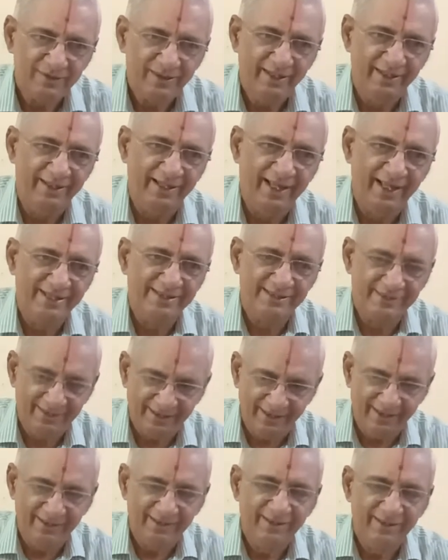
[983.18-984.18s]
enhance
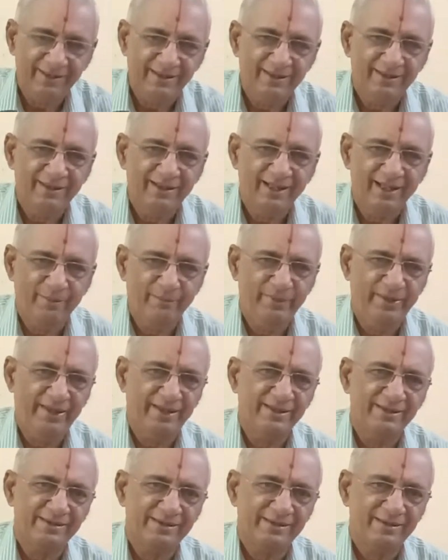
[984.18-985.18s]
the
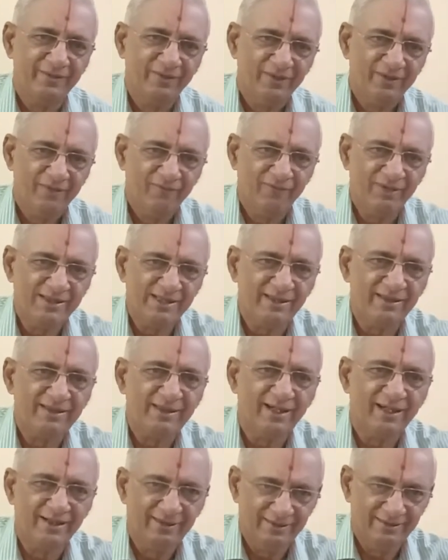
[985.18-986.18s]
ambience.
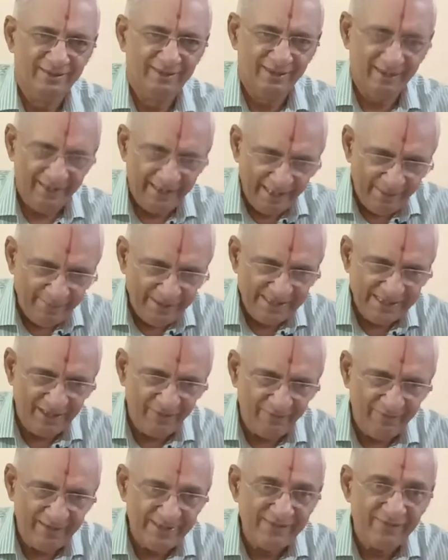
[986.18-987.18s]
Vasanta. The name
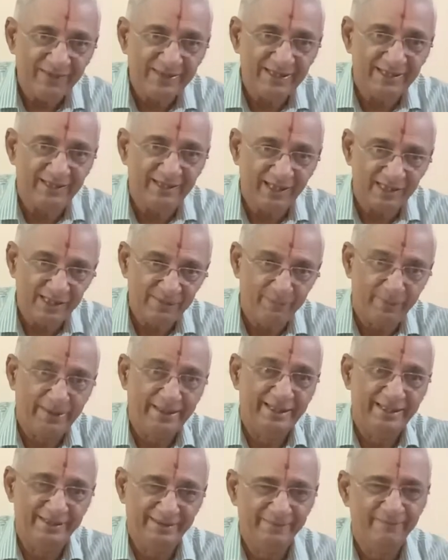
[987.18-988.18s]
itself is Vasanta,
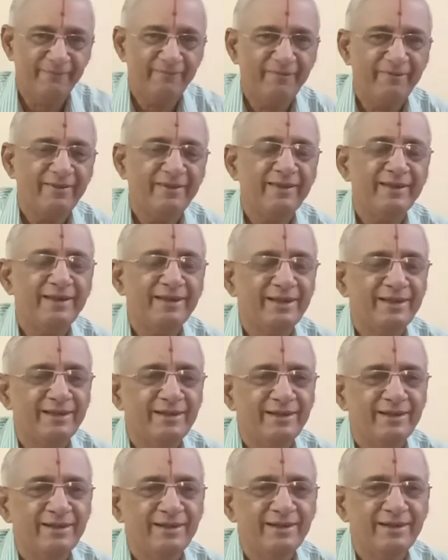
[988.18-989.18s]
spring.
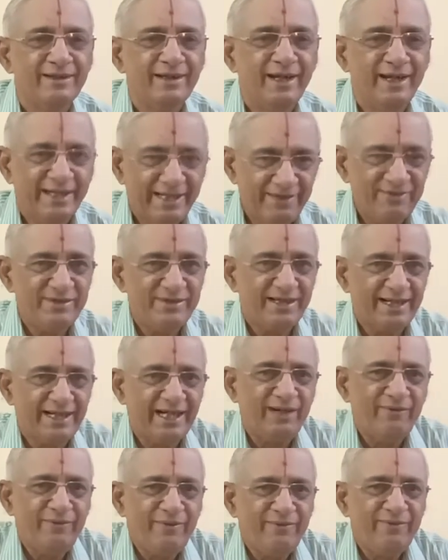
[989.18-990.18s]
It gives that
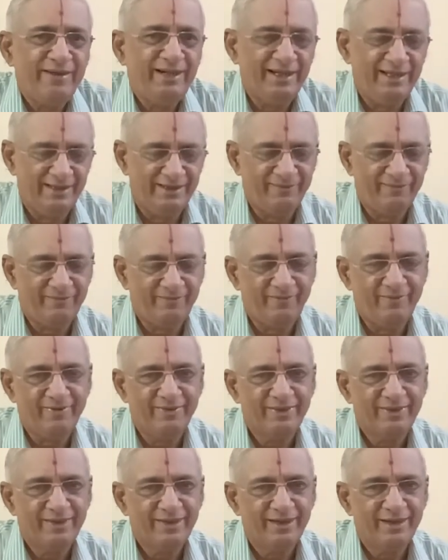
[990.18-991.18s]
kind of a feeling.
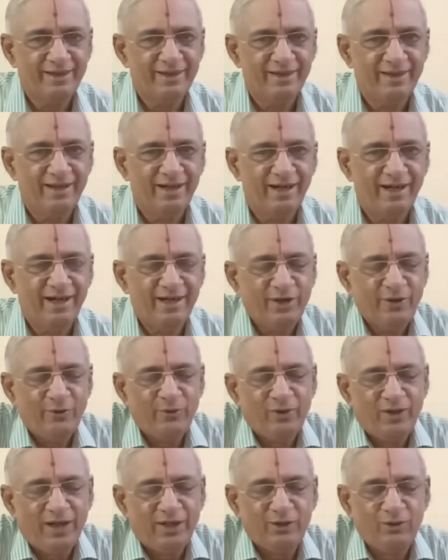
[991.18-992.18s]
And you
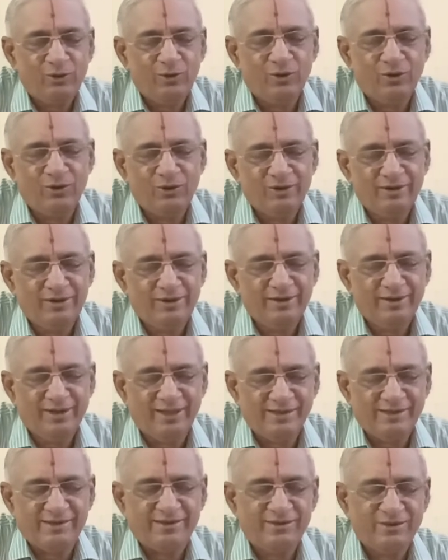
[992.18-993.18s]
would like to go and
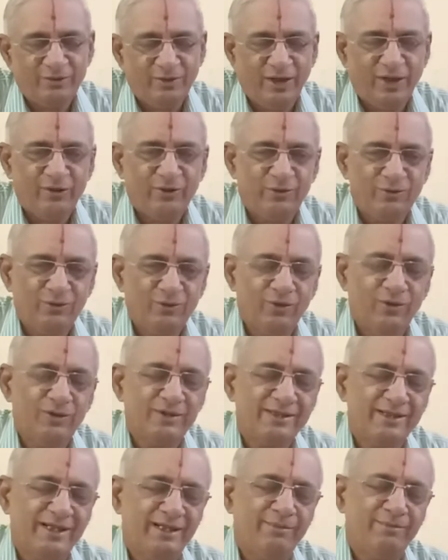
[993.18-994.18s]
rest, would like to go
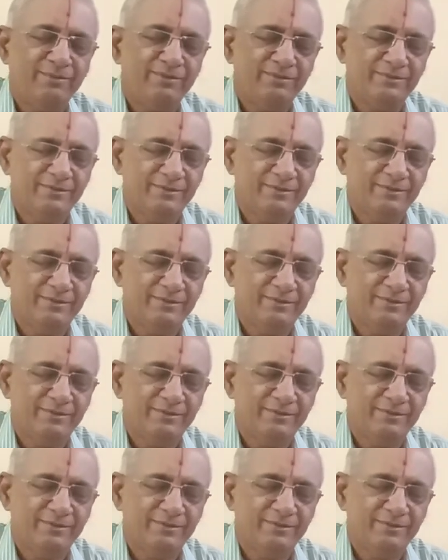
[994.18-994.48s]
and sleep.